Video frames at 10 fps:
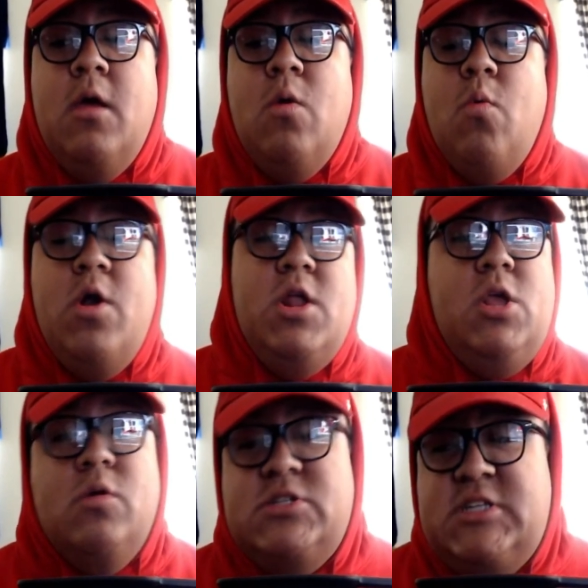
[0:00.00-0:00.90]
Where do
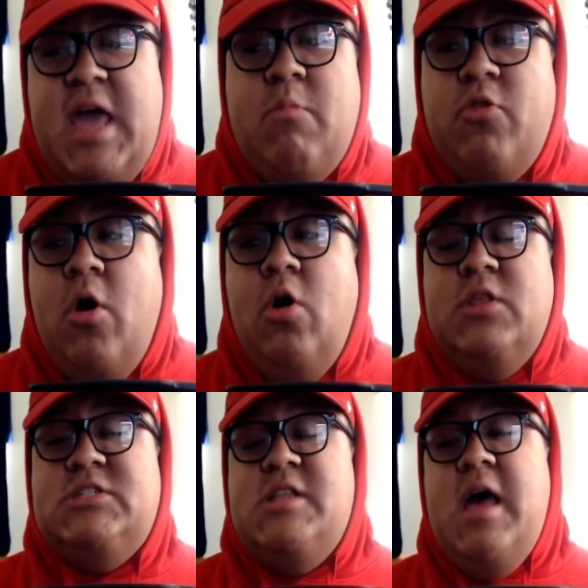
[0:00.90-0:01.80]
you stand with all
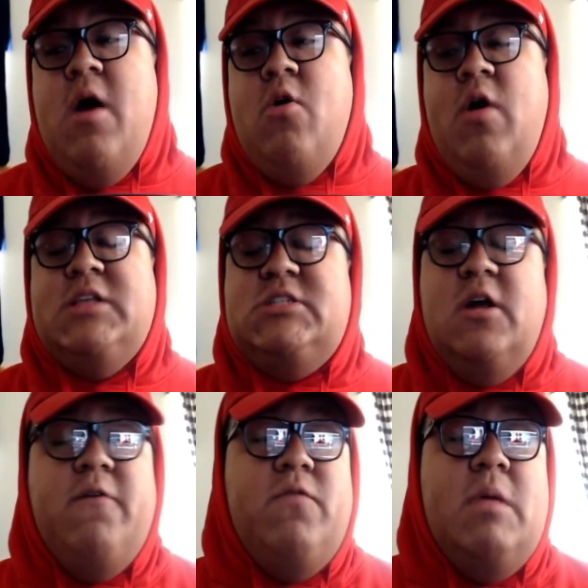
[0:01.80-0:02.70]
this now? All that
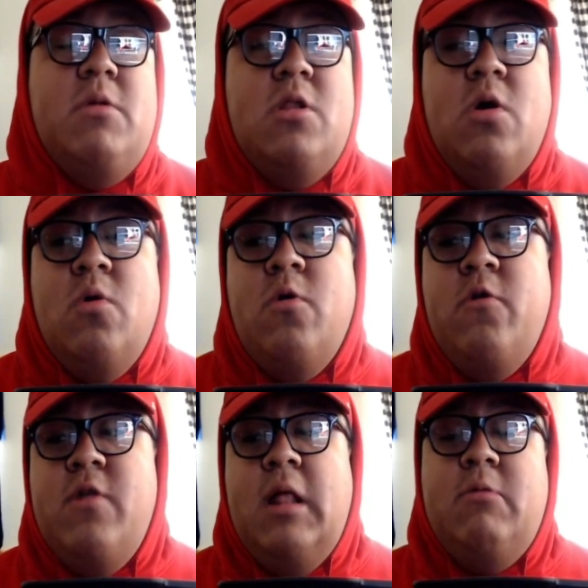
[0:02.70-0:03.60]
stuff. Let me know,
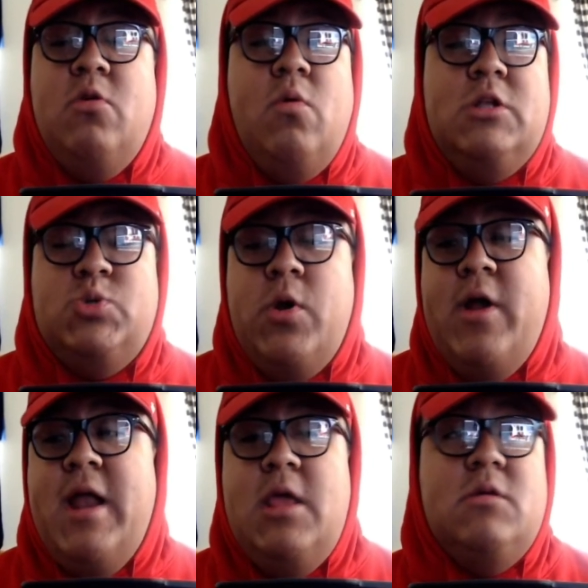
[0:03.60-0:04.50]
or not let me know on Twitter
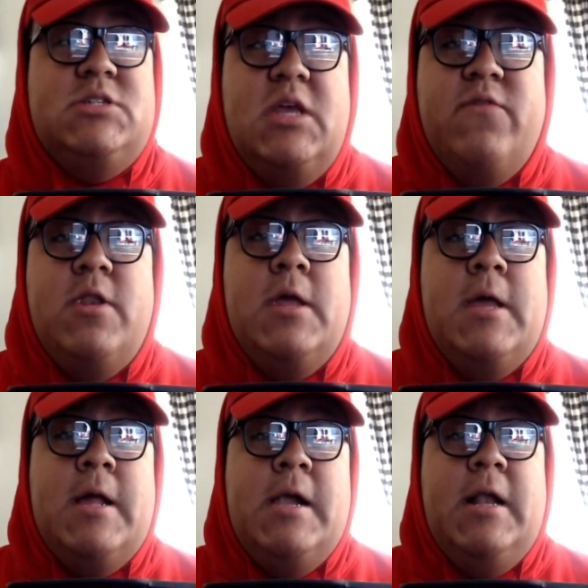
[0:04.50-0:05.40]
at HeelSteven.
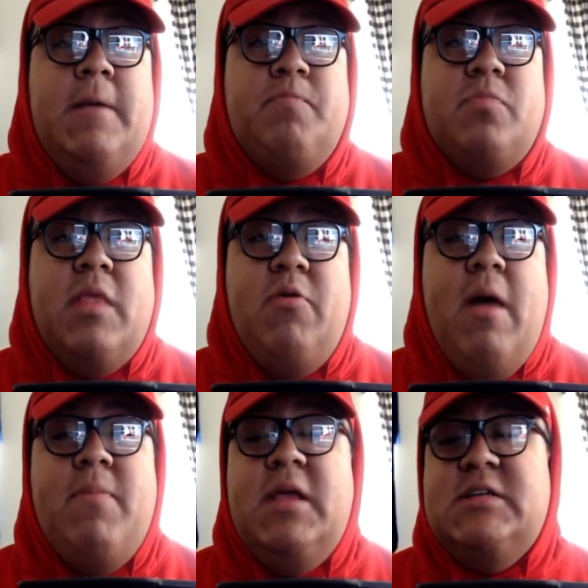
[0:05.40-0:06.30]
And
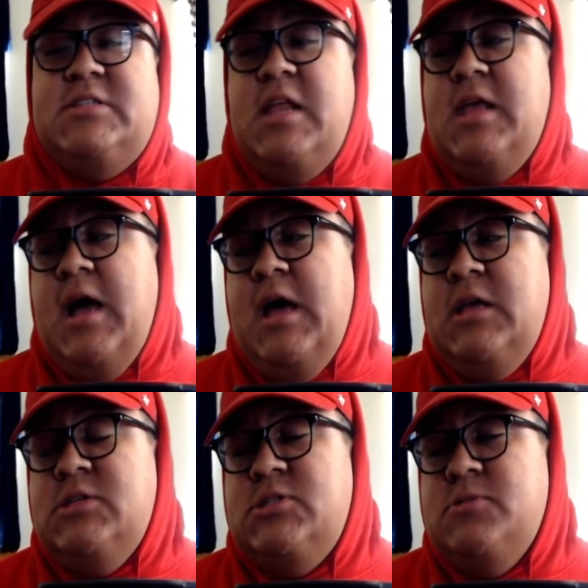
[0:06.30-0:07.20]
that being said,
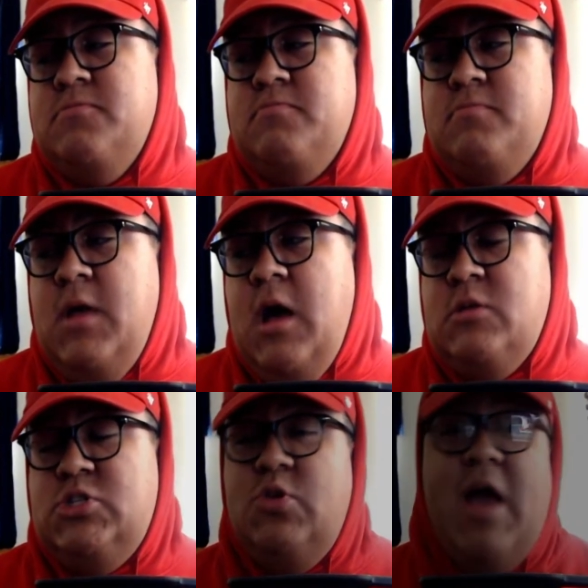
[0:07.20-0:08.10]
guys, I'll see you